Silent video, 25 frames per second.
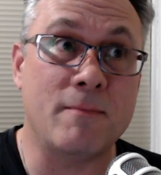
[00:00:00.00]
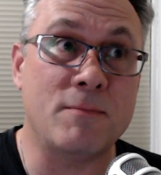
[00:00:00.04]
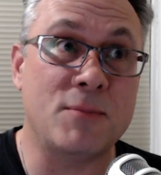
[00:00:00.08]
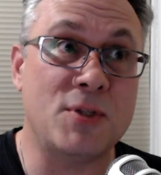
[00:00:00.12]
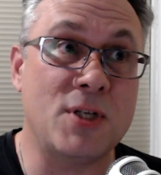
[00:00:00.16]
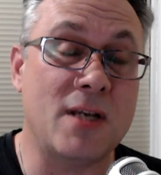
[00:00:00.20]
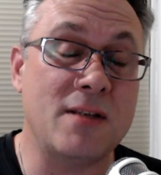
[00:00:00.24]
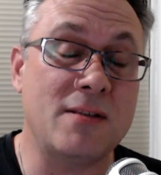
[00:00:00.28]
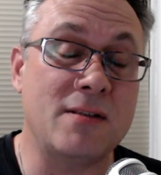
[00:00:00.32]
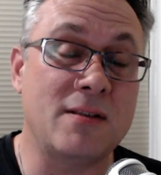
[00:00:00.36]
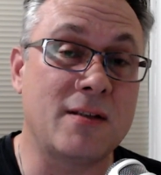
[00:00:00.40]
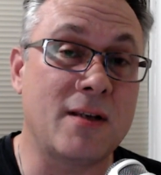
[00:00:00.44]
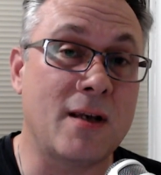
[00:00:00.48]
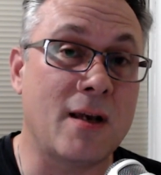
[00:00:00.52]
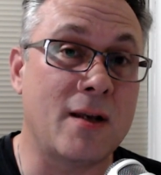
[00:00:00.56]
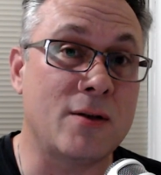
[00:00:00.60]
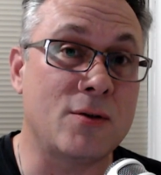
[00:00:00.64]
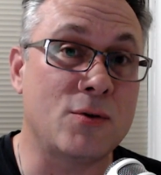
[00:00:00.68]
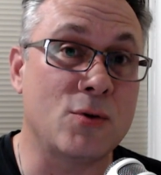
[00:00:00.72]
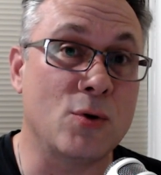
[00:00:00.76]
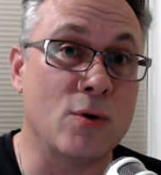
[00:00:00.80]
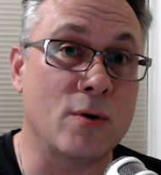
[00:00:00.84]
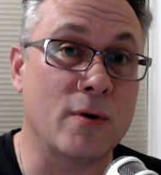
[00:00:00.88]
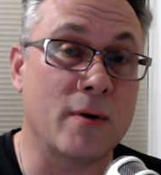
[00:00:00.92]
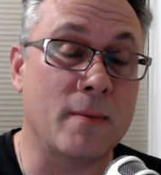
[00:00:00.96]
Jez is going to
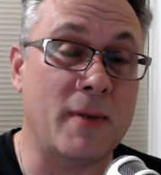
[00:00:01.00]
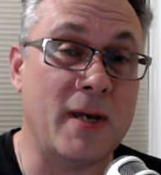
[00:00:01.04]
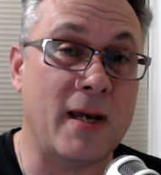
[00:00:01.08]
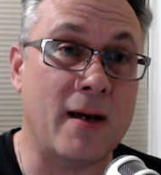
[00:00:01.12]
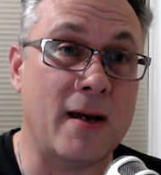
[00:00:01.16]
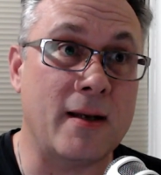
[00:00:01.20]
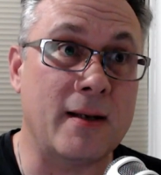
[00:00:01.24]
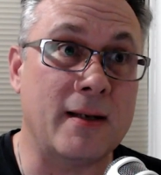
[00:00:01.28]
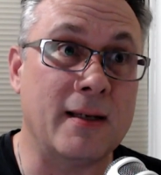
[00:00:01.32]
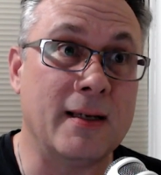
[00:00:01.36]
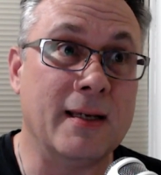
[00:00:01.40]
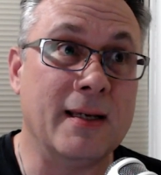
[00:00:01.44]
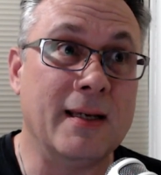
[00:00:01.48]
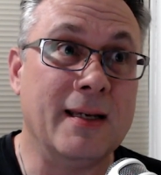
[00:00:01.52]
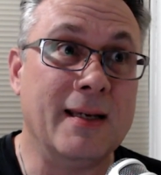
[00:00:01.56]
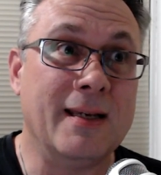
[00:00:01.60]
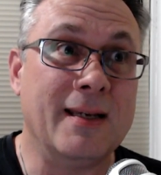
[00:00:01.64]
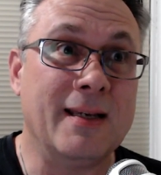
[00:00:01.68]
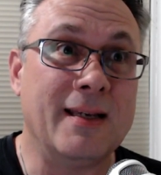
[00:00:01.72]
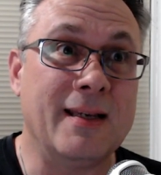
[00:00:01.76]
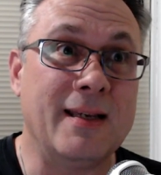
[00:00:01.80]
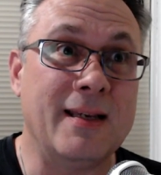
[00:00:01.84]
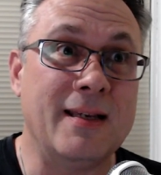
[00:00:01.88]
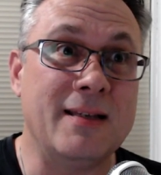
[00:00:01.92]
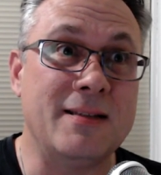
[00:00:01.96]
talk about
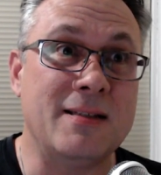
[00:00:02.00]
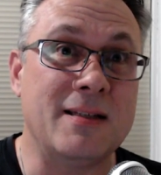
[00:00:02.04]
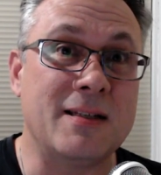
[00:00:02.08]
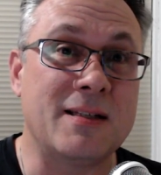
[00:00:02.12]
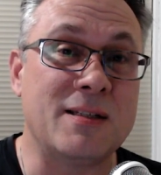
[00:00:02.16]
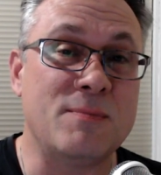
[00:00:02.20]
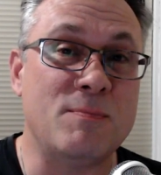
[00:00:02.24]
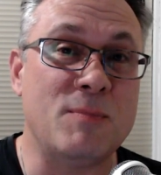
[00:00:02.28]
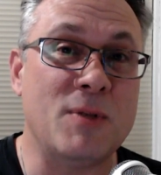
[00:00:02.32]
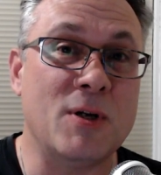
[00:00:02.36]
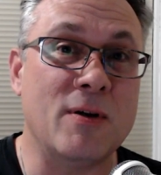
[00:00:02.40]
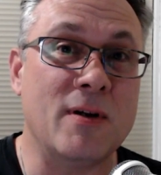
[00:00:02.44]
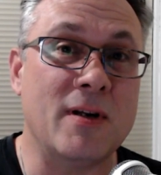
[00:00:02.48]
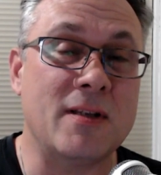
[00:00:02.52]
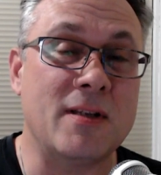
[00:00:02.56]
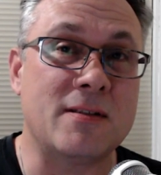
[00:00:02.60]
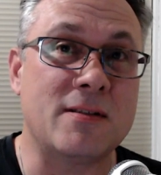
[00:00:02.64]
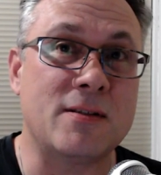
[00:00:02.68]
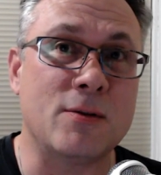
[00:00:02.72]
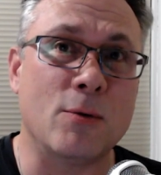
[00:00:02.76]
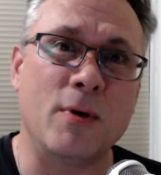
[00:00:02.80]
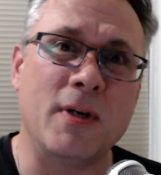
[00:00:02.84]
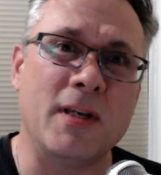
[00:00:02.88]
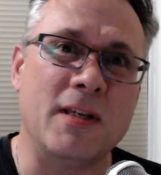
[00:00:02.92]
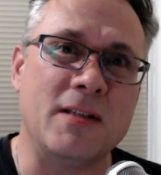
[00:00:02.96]
his
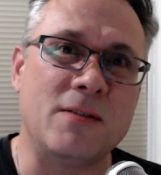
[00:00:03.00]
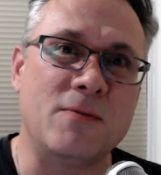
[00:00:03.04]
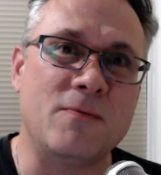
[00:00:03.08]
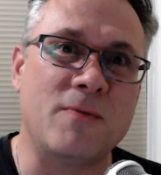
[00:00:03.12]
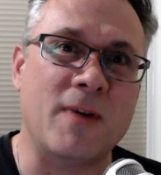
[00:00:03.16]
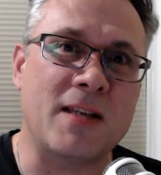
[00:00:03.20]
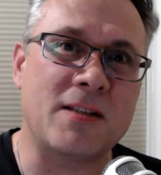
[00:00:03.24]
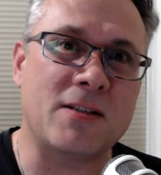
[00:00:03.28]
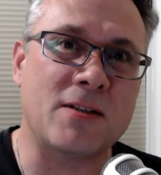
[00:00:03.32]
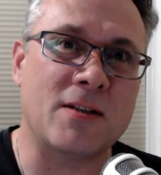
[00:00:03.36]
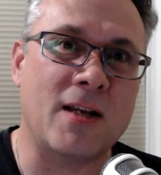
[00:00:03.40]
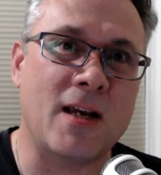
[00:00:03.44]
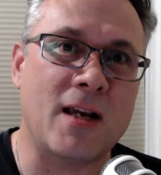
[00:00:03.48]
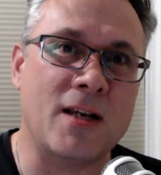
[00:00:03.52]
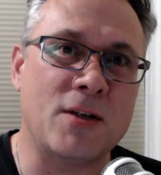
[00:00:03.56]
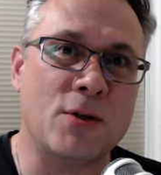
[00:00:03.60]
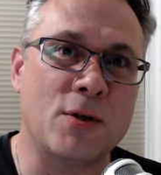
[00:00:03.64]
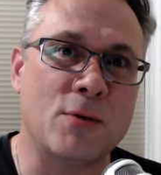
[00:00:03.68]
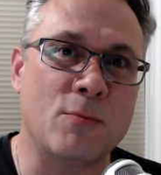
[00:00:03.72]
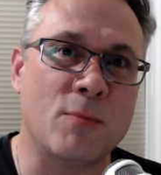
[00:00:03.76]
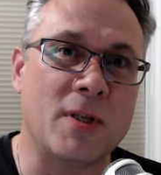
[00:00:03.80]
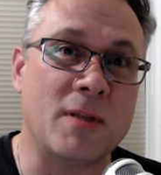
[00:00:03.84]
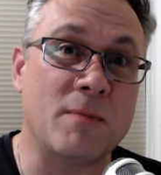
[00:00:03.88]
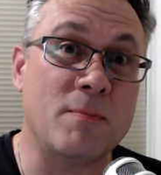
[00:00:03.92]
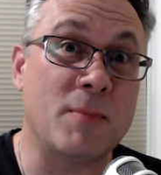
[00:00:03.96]
experience or his
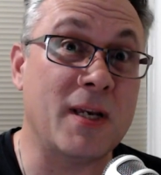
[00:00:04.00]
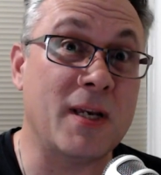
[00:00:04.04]
fascination with